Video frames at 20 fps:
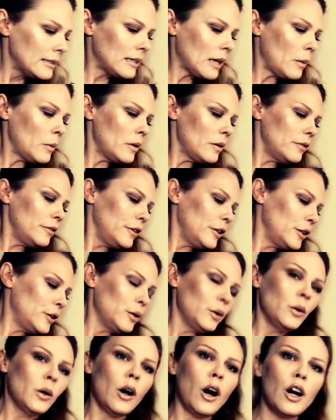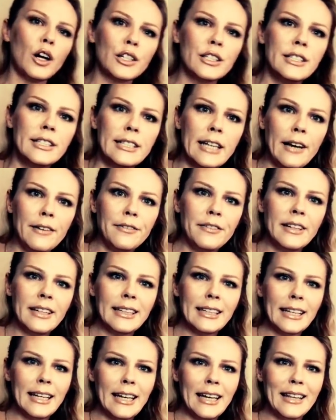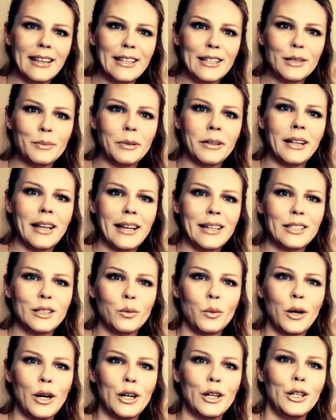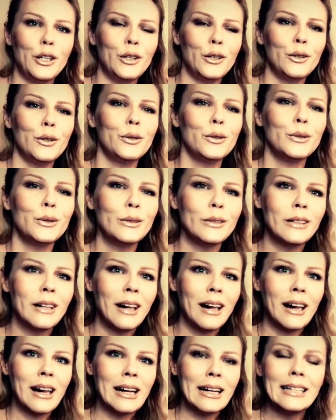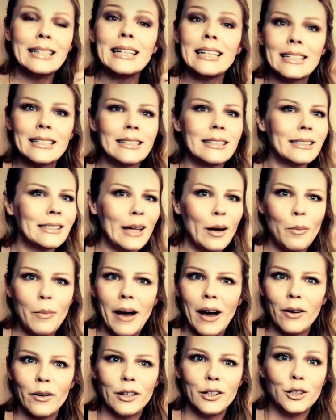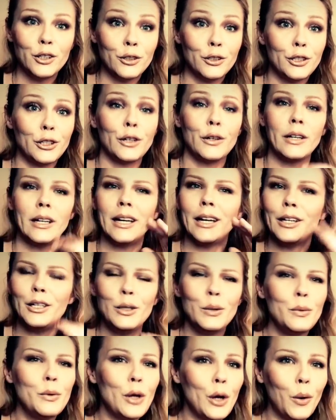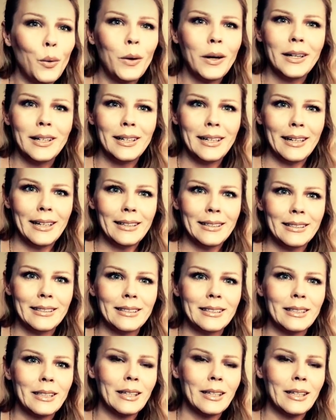Some of you are definitely in this place where you need to step out in your journey and you know what it is.